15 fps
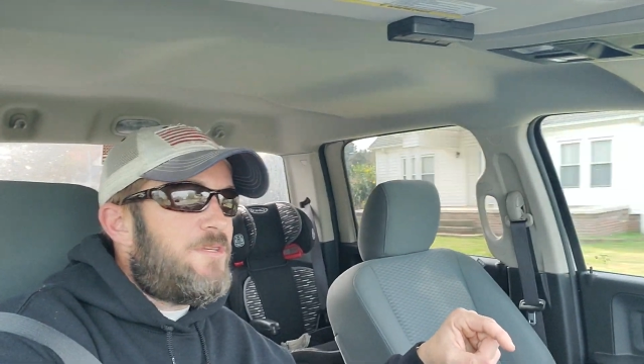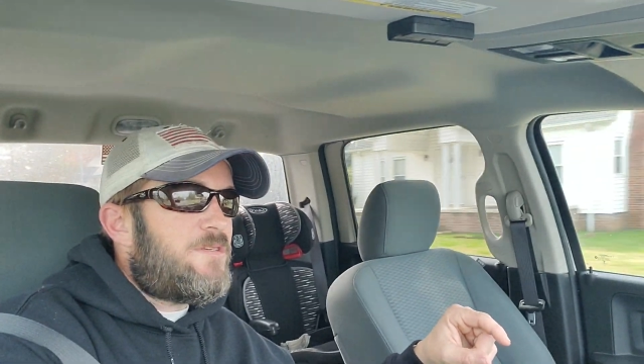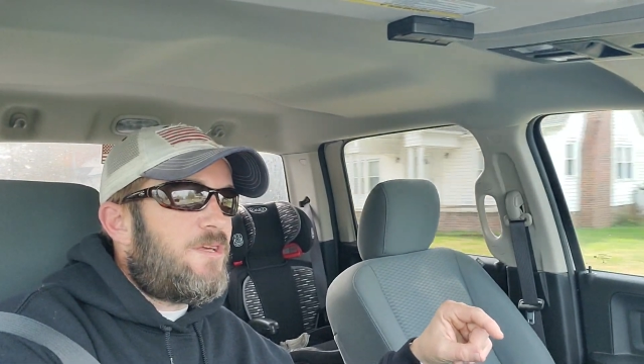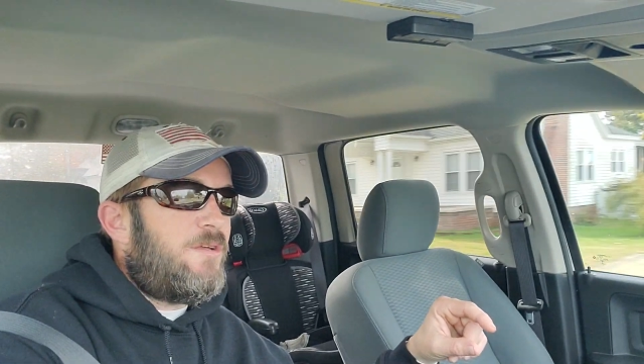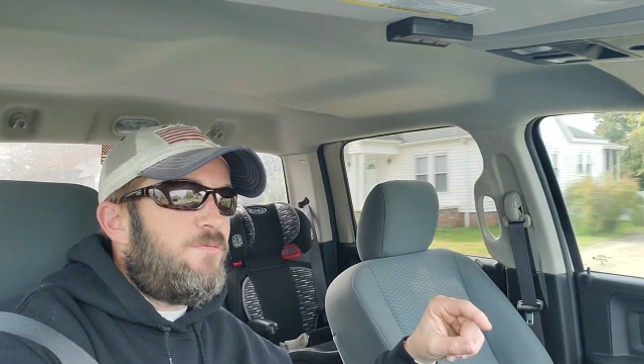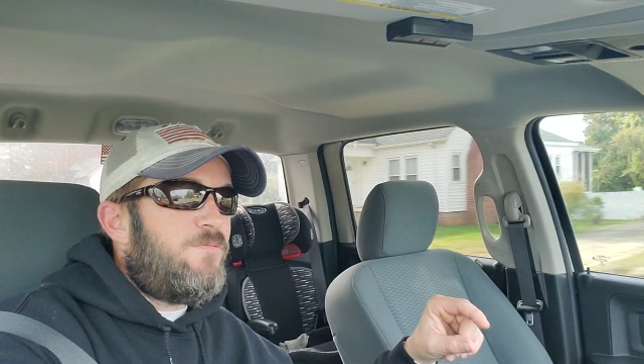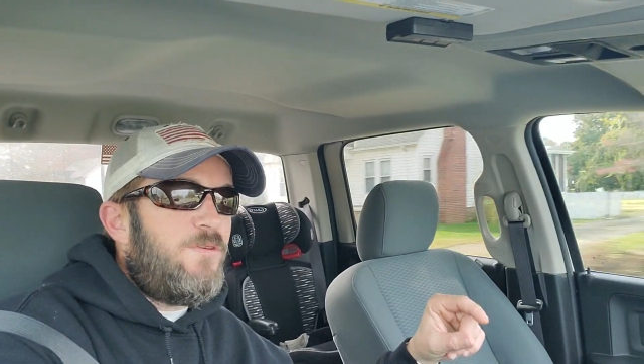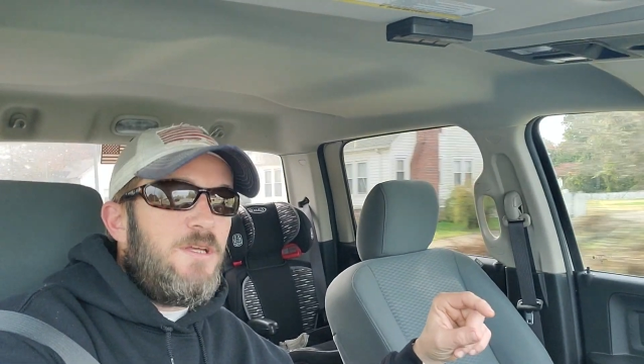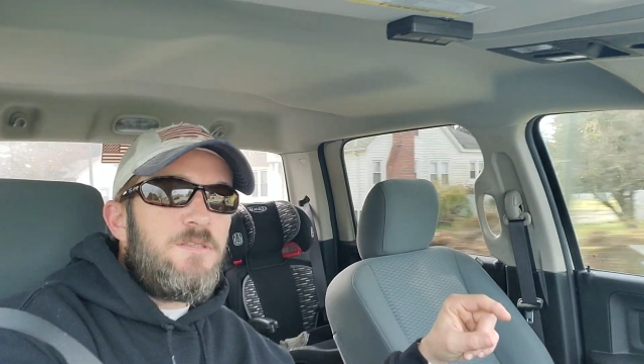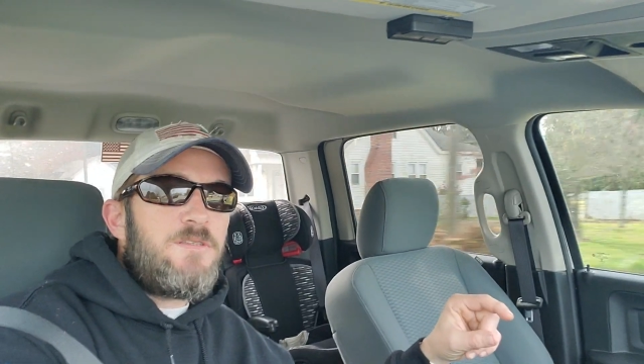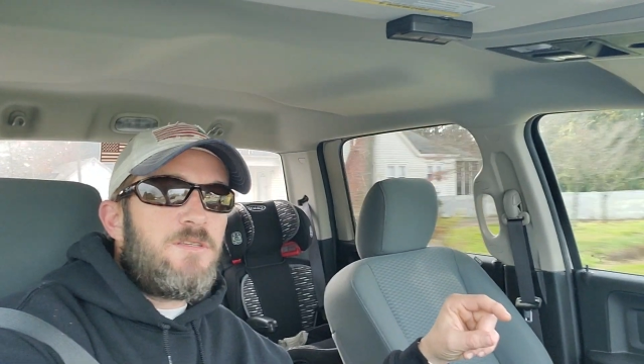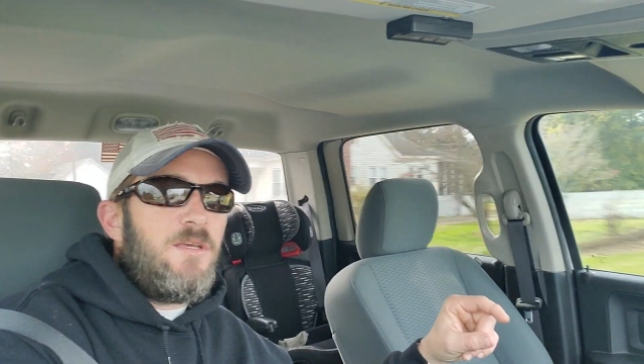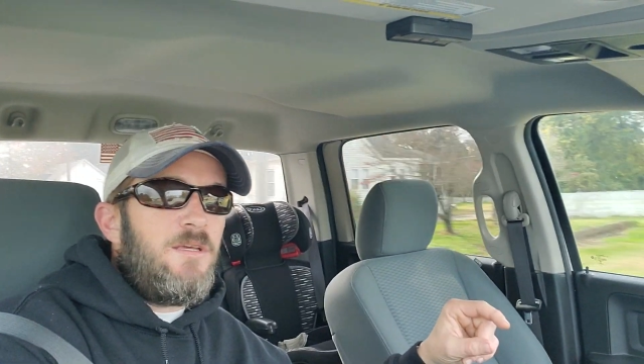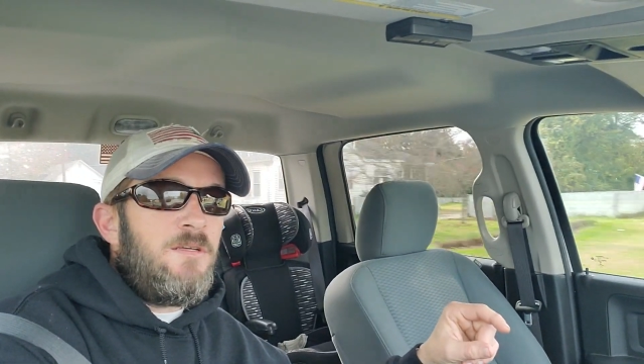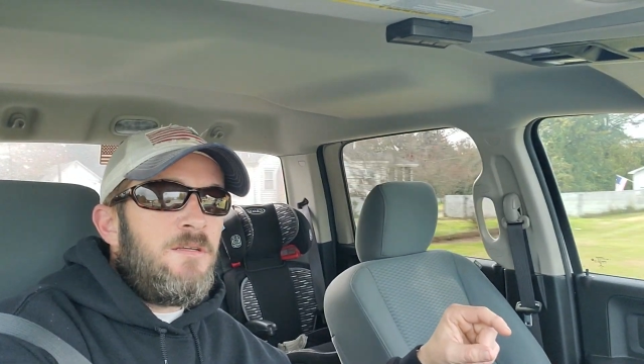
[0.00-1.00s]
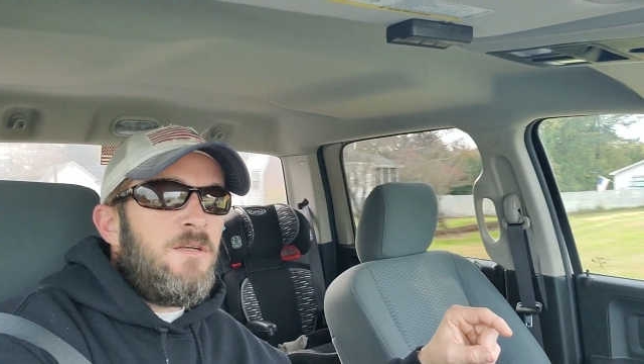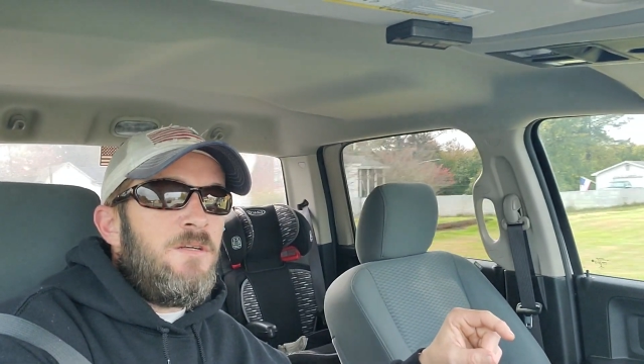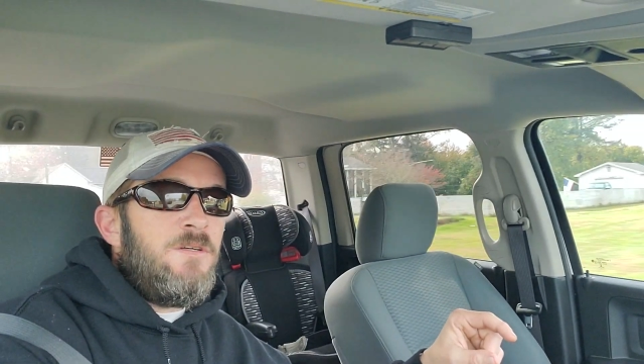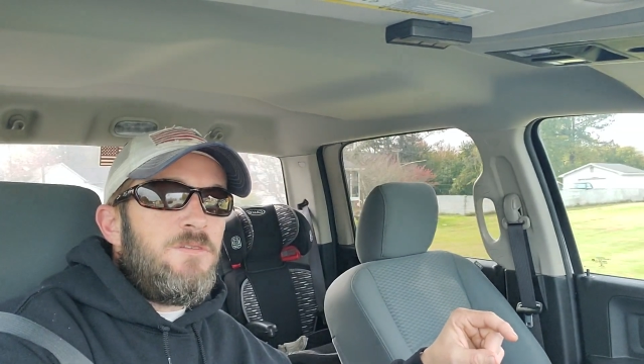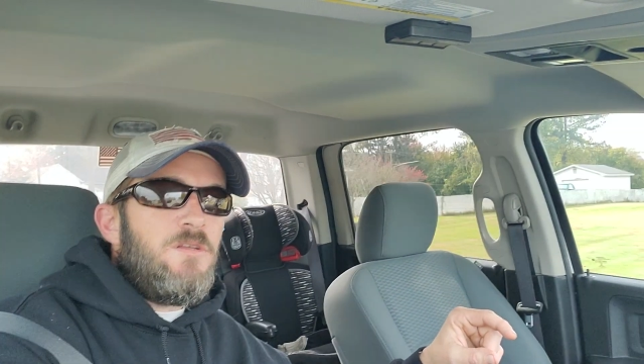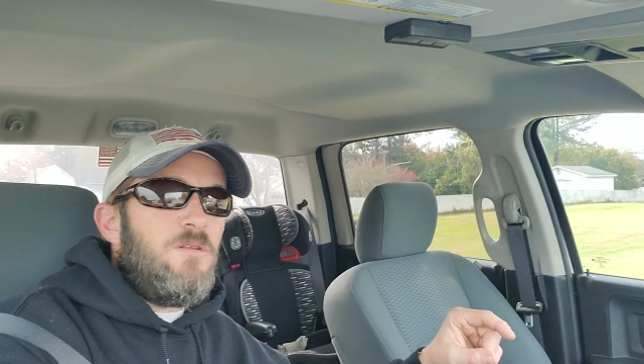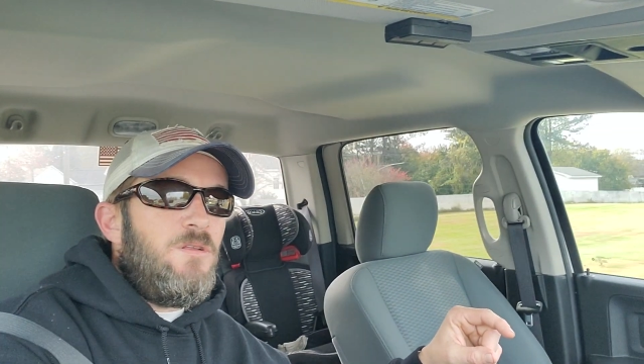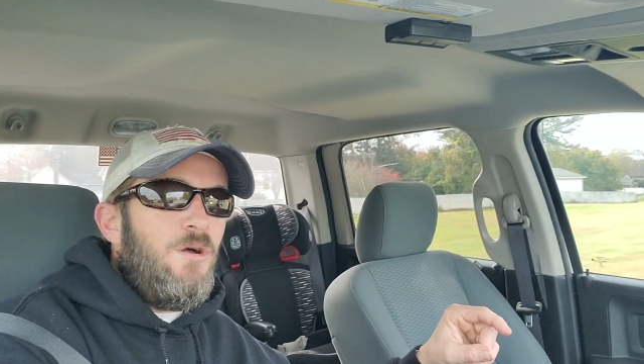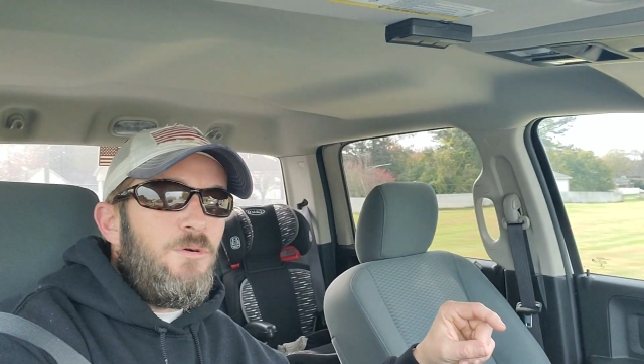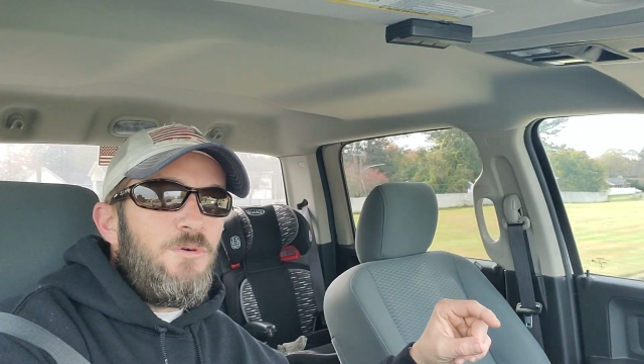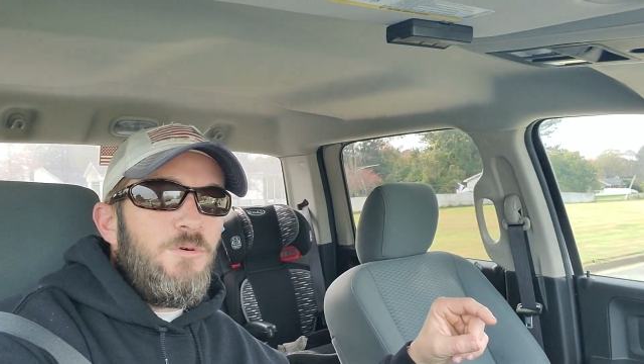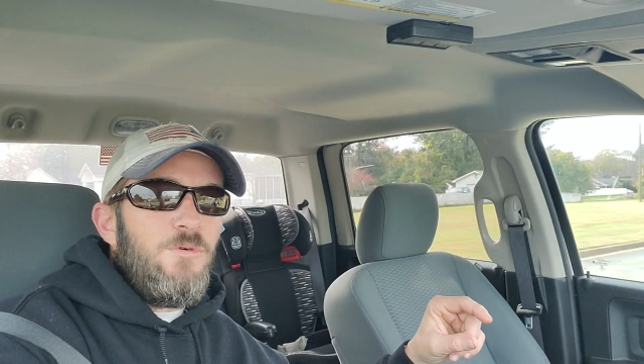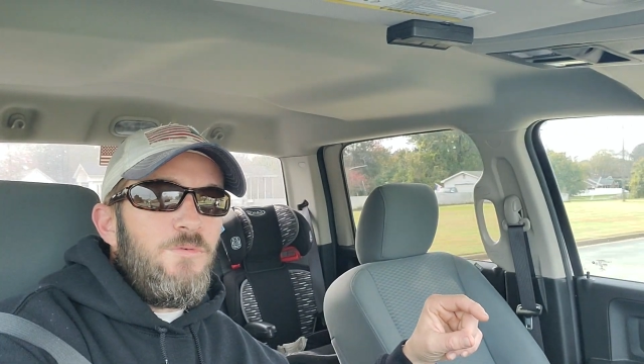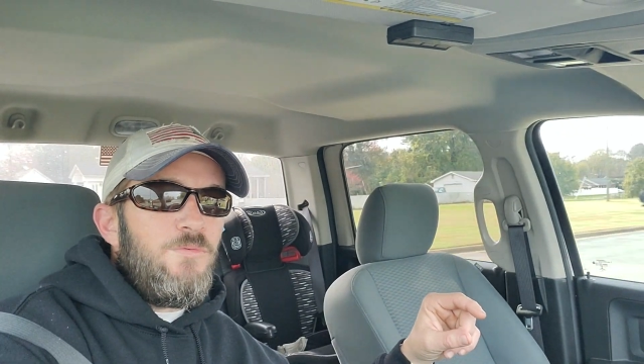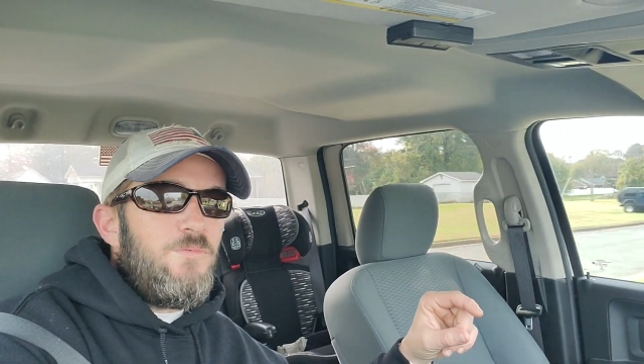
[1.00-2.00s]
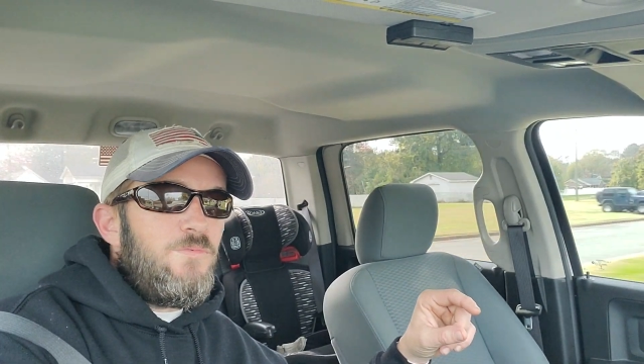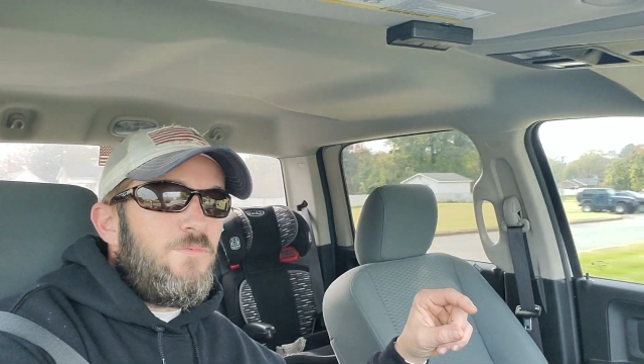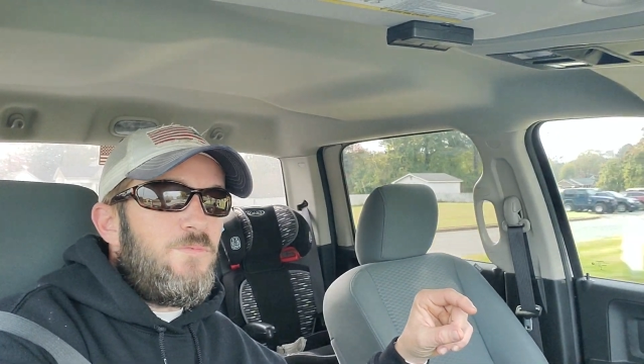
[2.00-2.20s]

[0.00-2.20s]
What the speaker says: is convincing the local